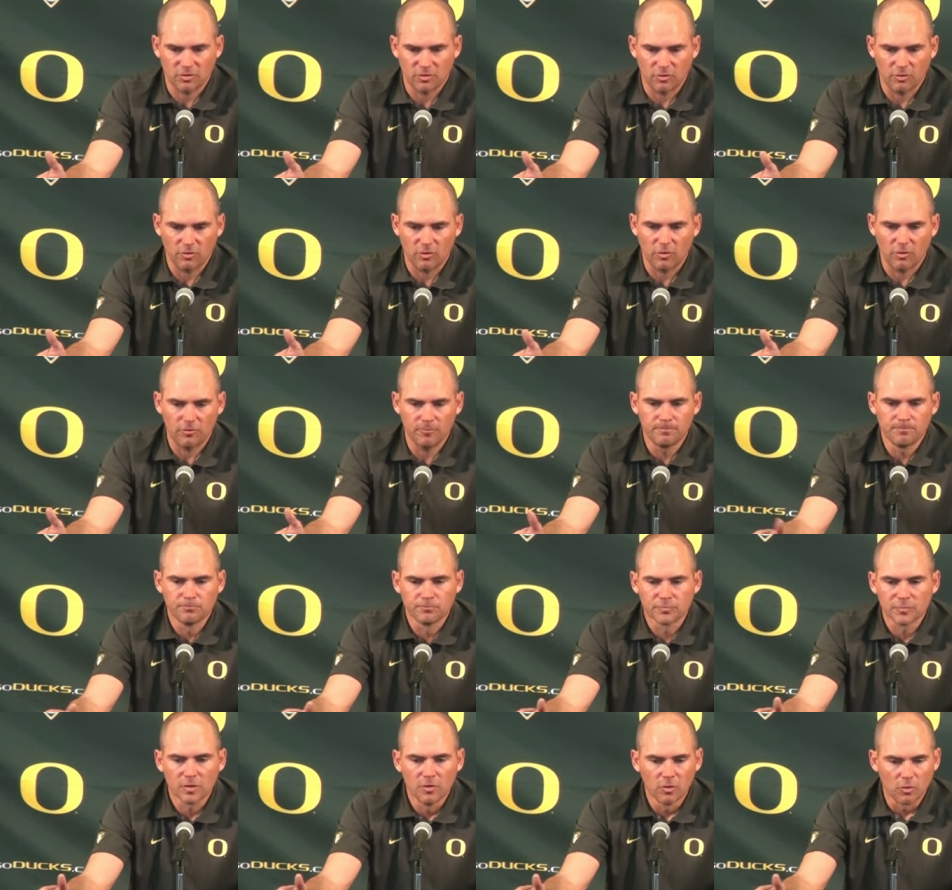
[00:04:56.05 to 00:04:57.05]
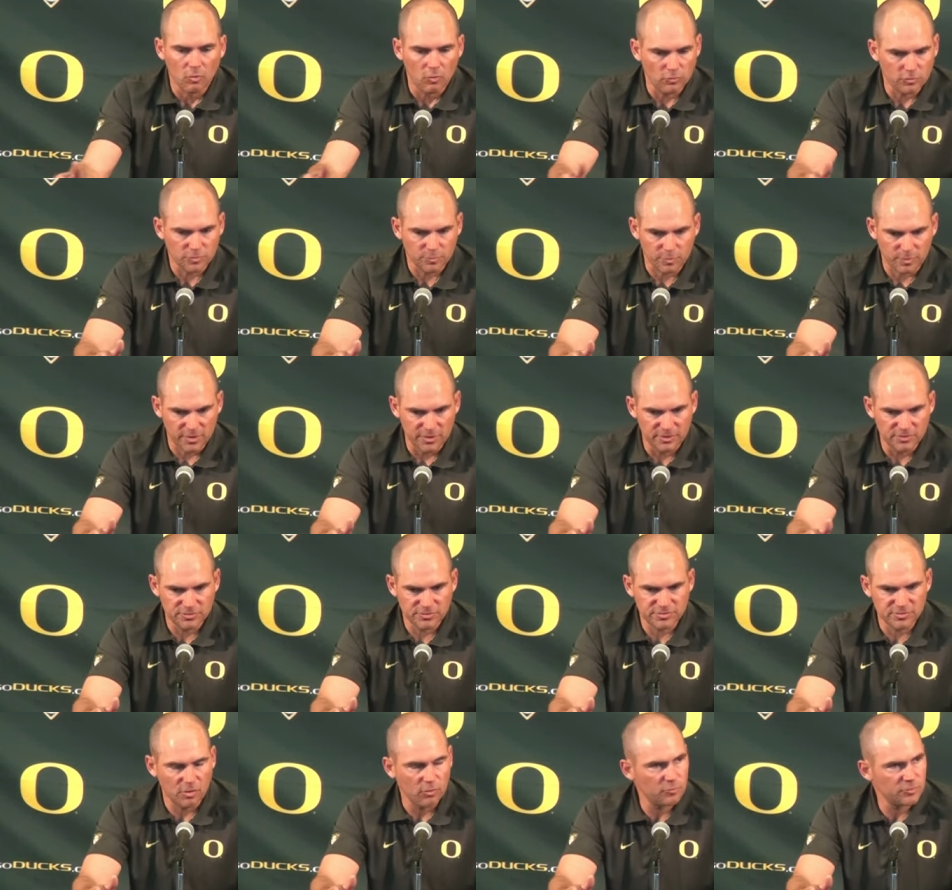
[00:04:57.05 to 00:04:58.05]
Our, our older
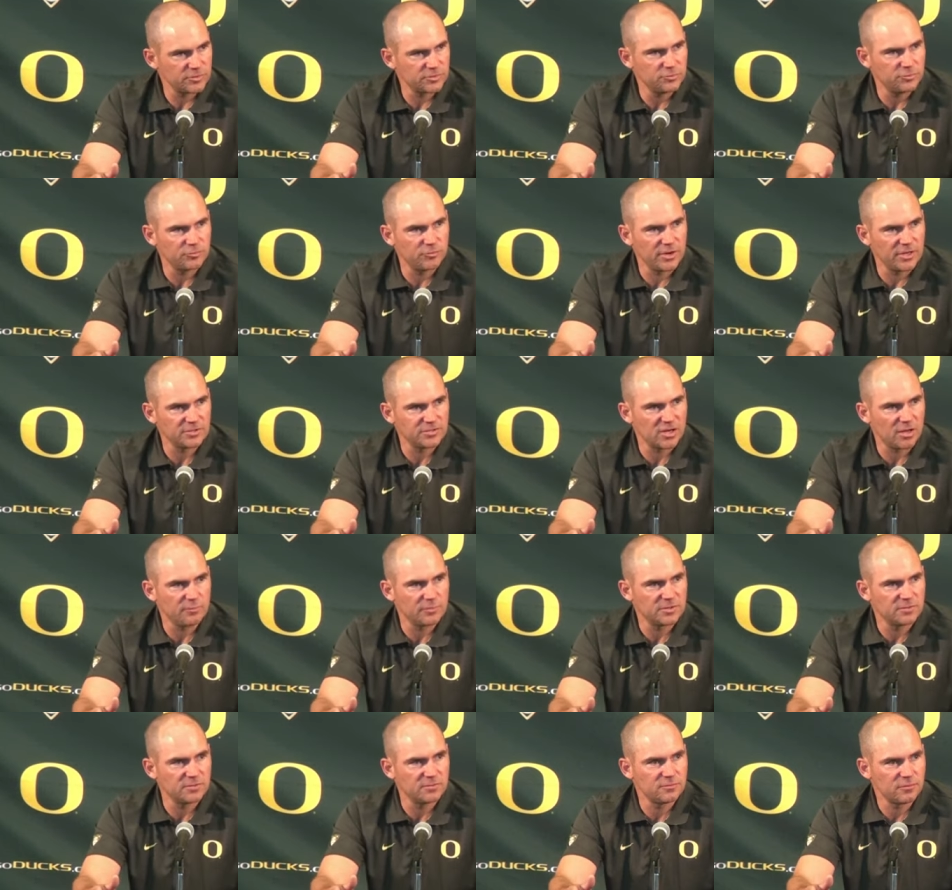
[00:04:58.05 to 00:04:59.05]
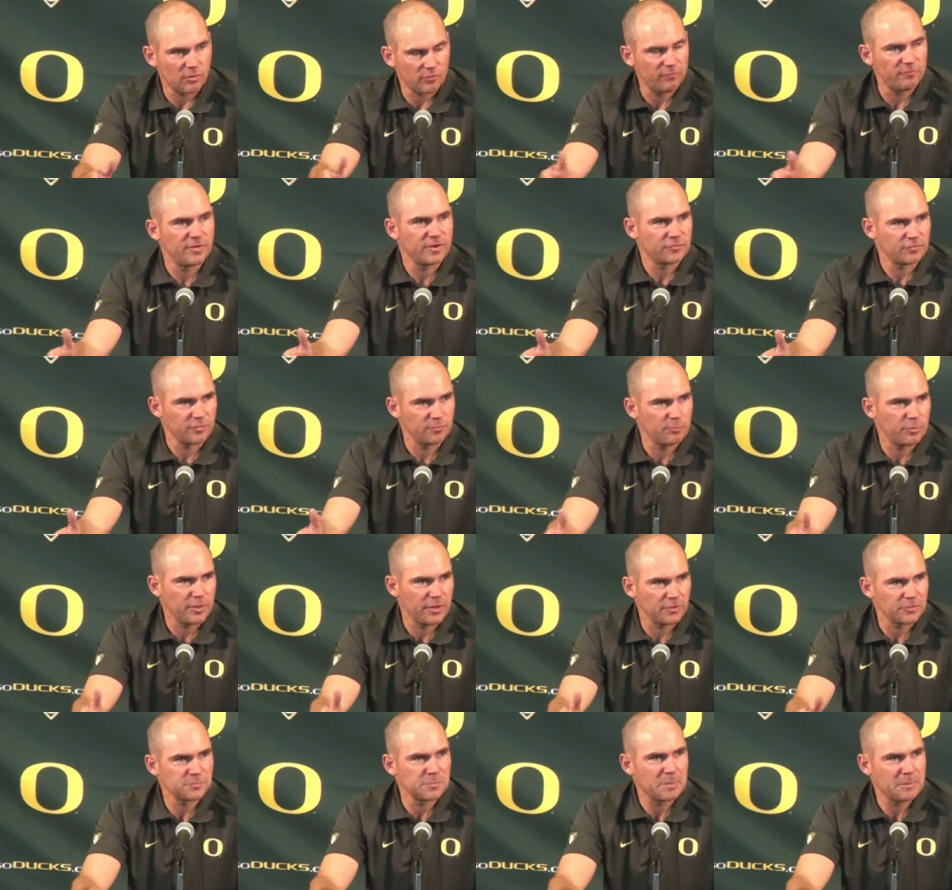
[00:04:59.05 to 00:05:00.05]
players always do a great job, and the, our veteran
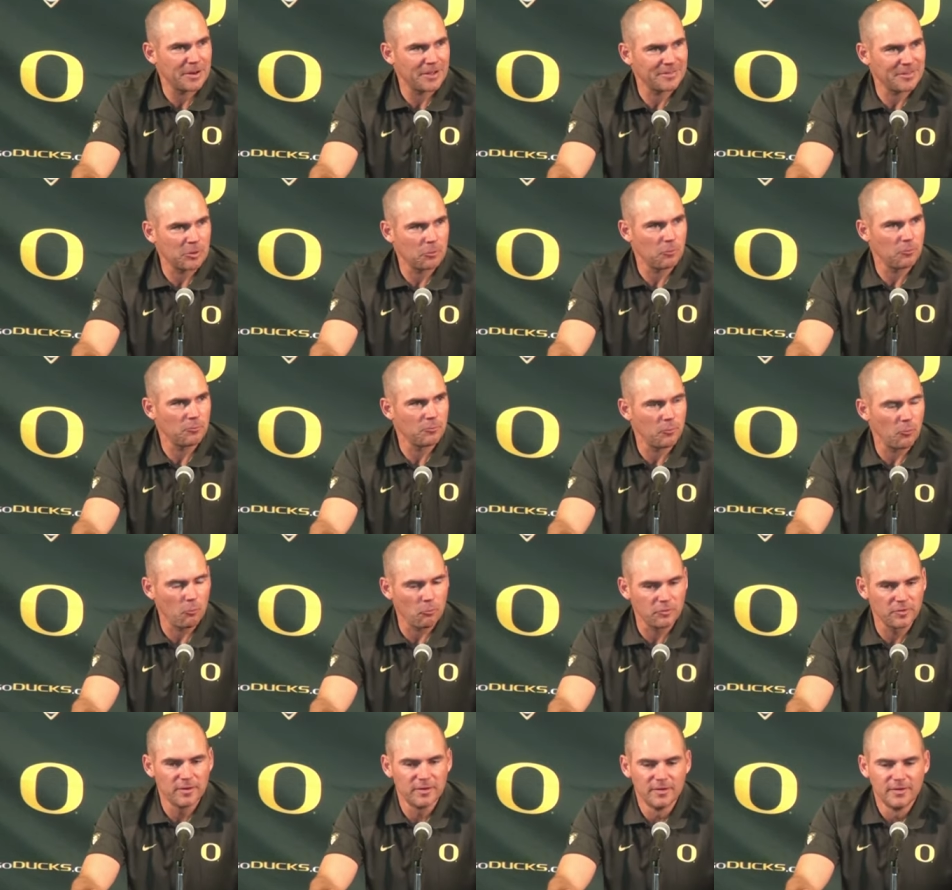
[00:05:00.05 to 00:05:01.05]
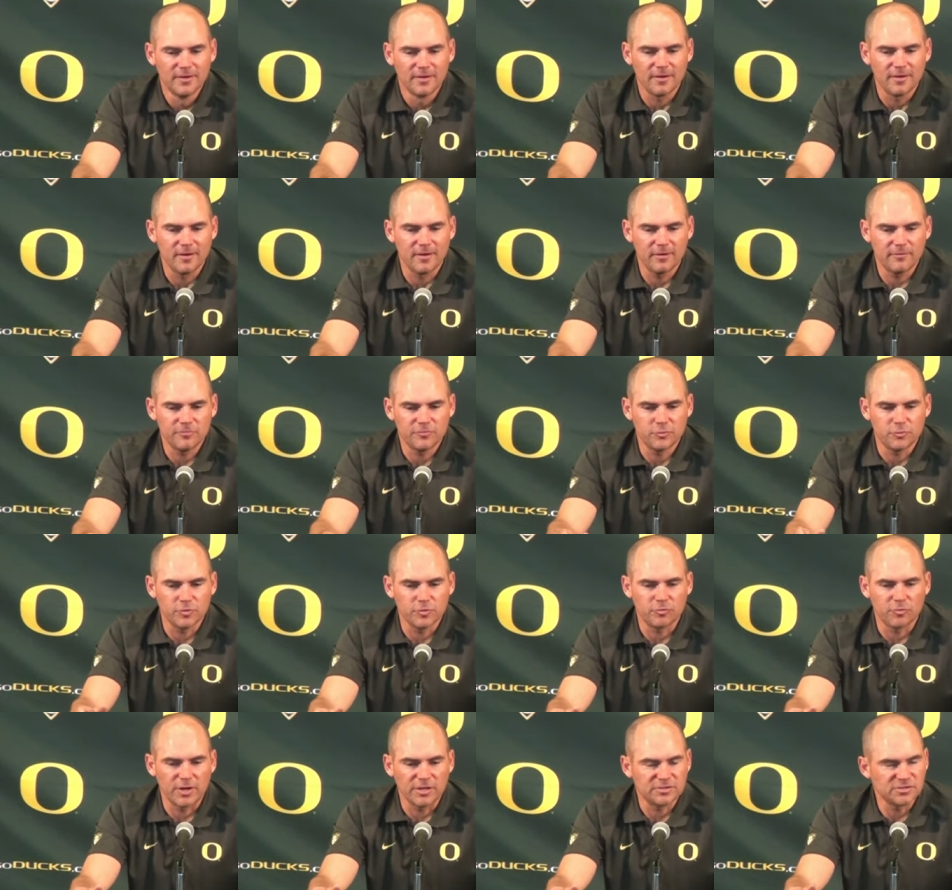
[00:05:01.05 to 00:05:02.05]
players, maybe not that old, uh, do
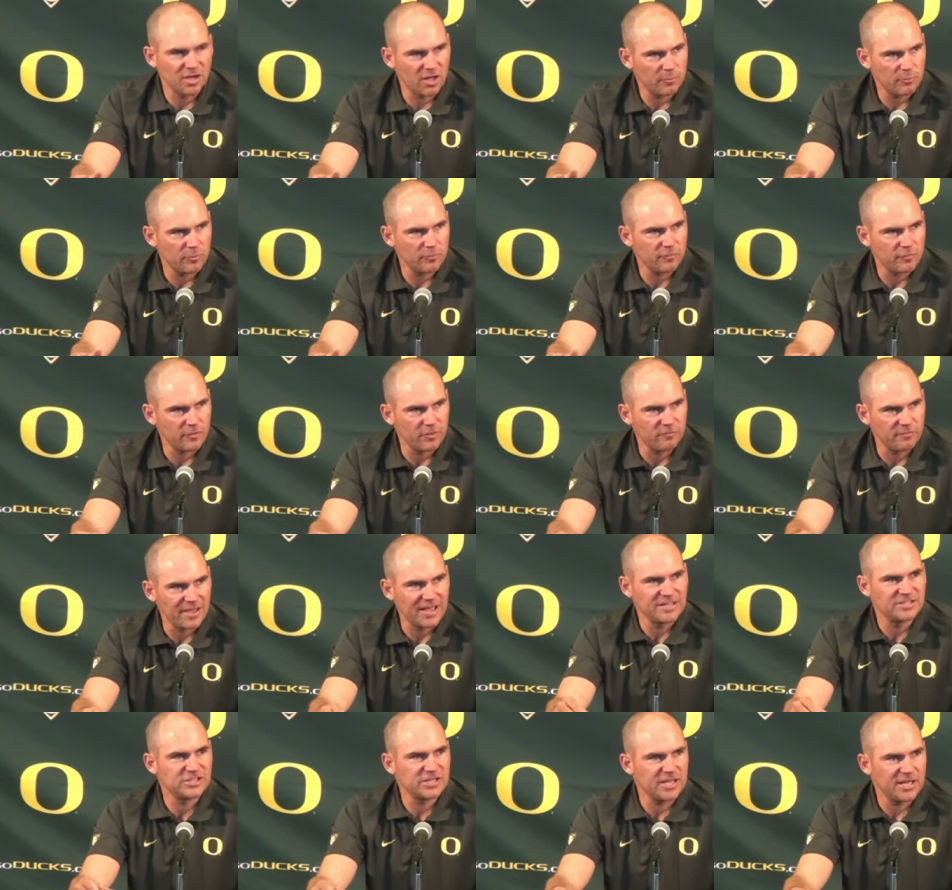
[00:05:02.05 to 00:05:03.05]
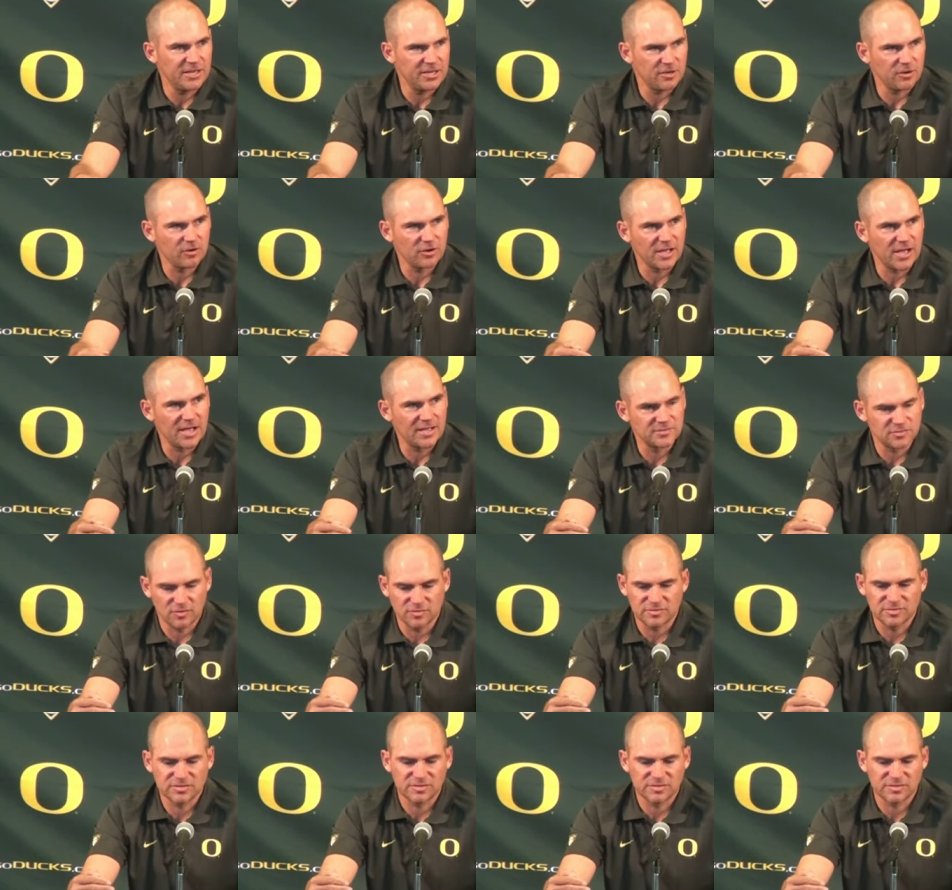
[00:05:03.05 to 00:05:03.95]
a great job of, of educating our guys on